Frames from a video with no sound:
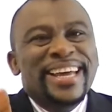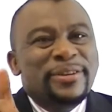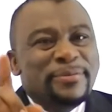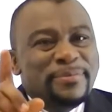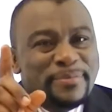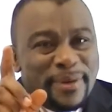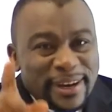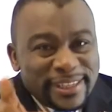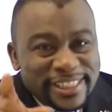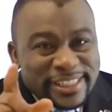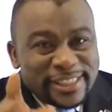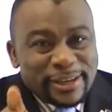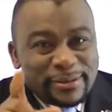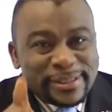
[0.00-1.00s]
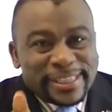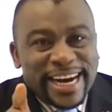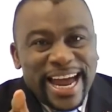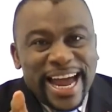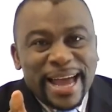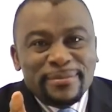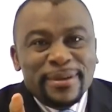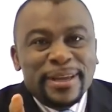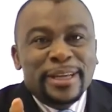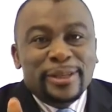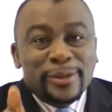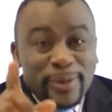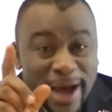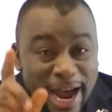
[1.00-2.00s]
you must subscribe
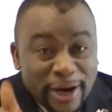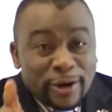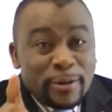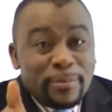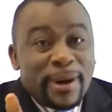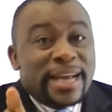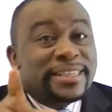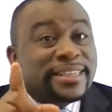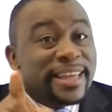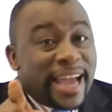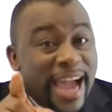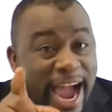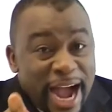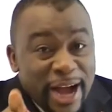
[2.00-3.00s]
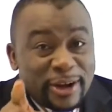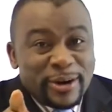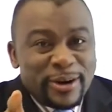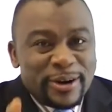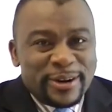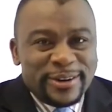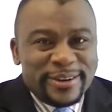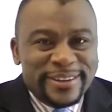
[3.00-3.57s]
to Acrobats the Anchor.